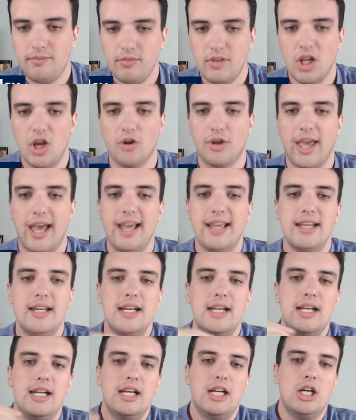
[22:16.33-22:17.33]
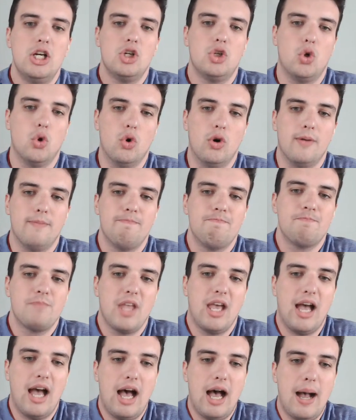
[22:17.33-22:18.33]
Okay, cool.
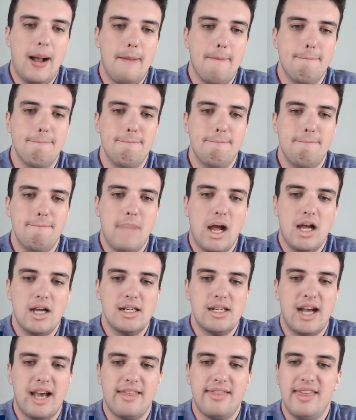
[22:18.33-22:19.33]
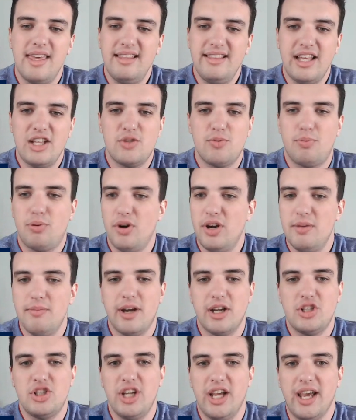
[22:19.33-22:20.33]
I think that's pretty
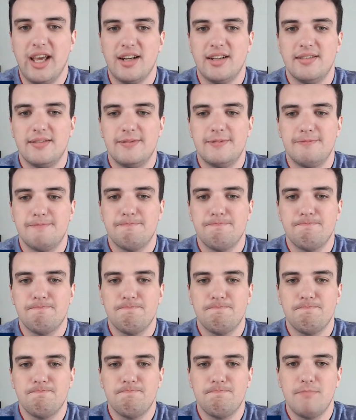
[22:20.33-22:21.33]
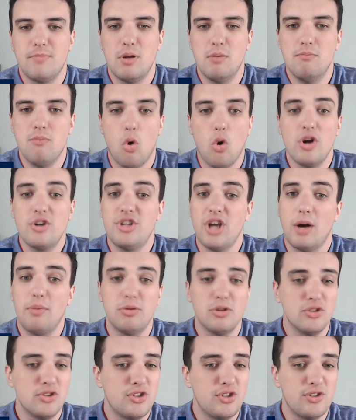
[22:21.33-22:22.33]
much it. More
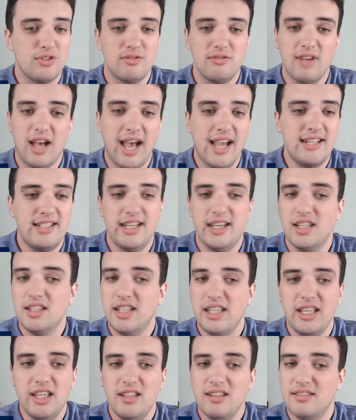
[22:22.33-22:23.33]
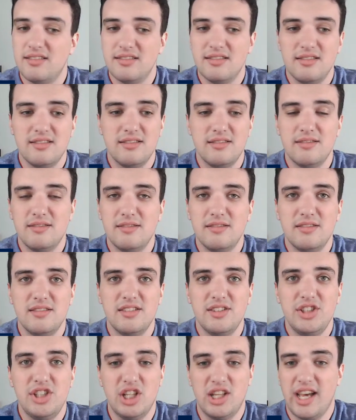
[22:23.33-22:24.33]
doubles, ideally.
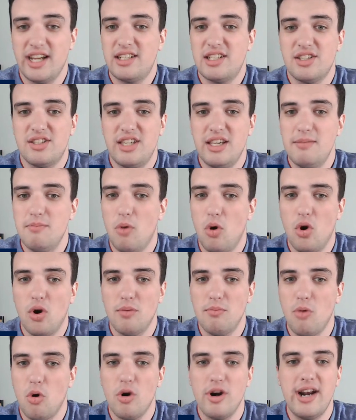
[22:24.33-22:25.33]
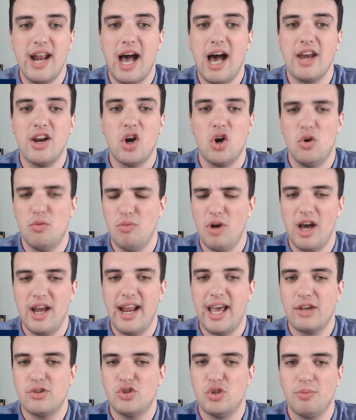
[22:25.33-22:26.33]
You'd like to see more non-home run
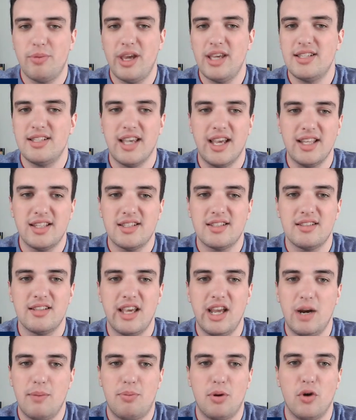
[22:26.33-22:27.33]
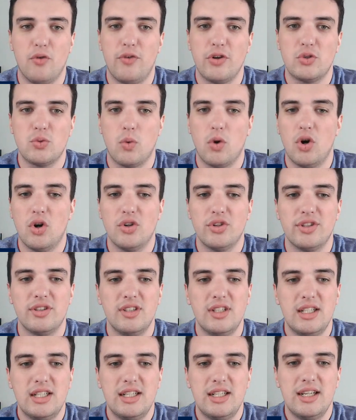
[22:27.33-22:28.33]
extra base hits in a perfect world,
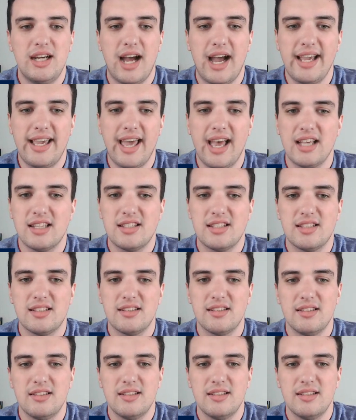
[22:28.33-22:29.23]
I guess.